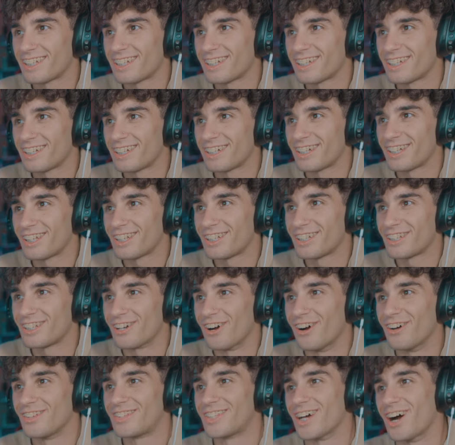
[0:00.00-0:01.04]
Don't tell
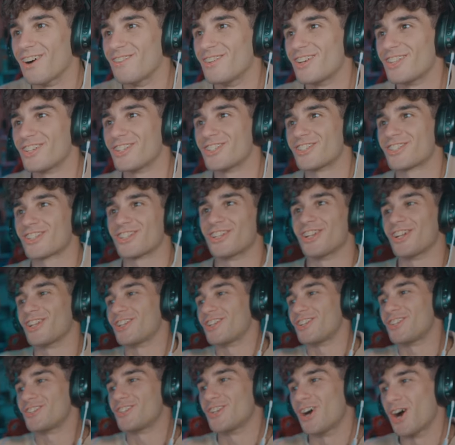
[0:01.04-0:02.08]
me they're just gonna dump
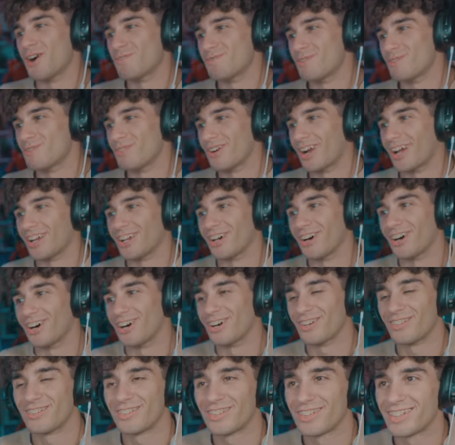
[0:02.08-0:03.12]
them right off.
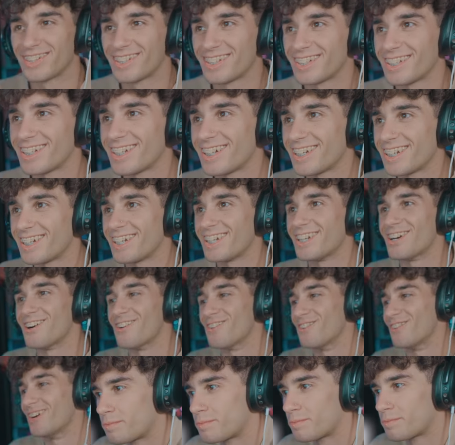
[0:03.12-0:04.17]
No
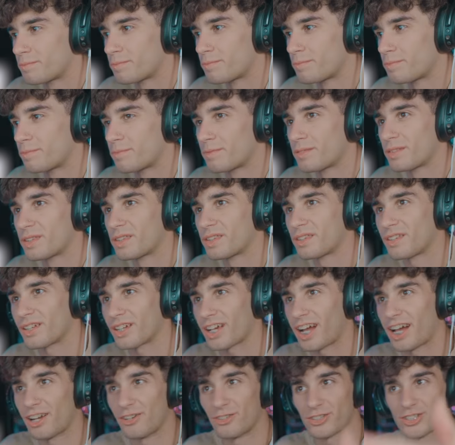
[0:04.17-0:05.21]
way. Like, I don't see
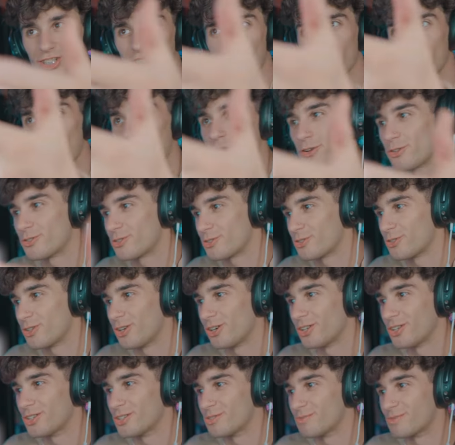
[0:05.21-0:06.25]
a parachute on them,
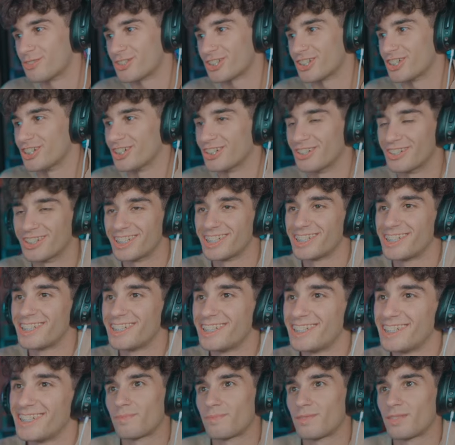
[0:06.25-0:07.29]
so.
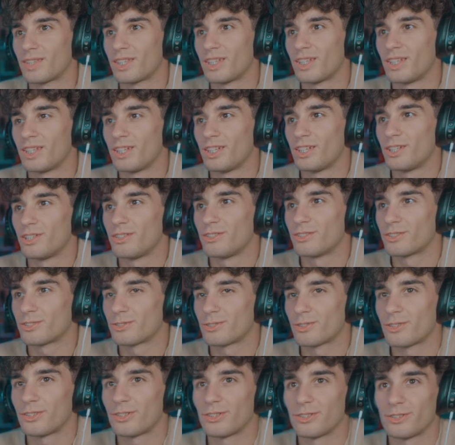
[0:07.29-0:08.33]
What's with all the
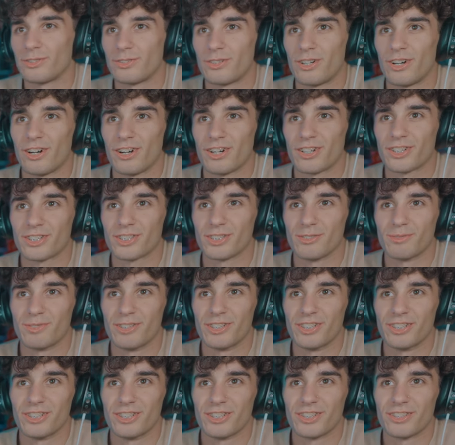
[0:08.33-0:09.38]
rocks up here?
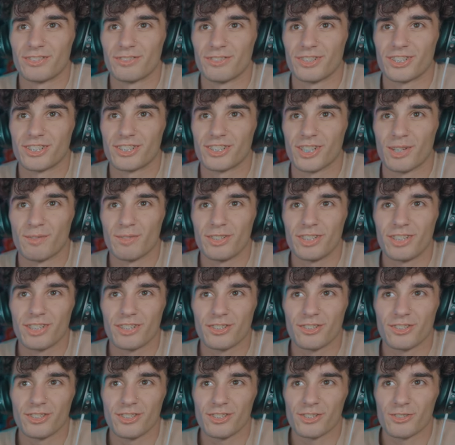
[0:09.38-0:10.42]
The summit? Are these
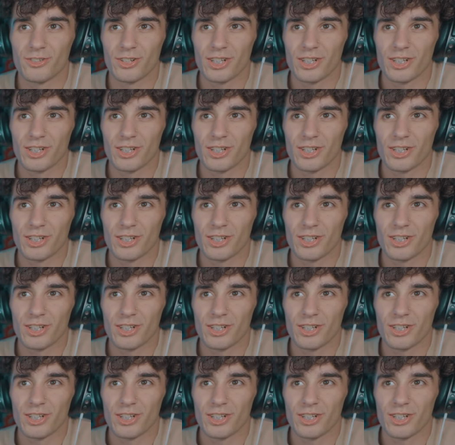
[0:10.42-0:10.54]
graves?